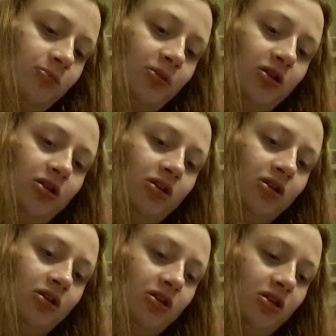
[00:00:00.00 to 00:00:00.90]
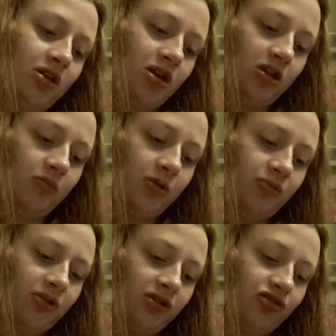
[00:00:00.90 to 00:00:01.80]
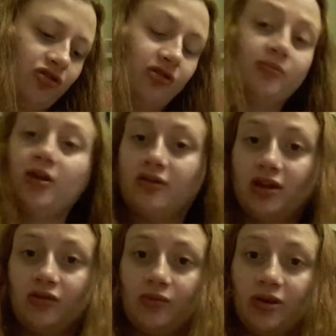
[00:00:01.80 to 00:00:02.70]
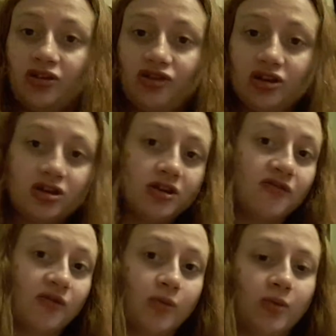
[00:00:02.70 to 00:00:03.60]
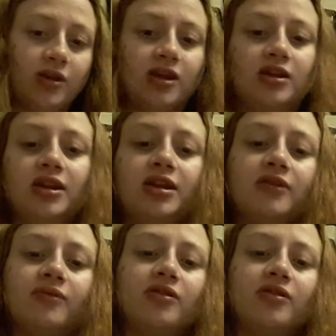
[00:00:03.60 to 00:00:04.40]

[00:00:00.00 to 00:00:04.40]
But we're pretty sure it's postnatal depression from when we had Lilith,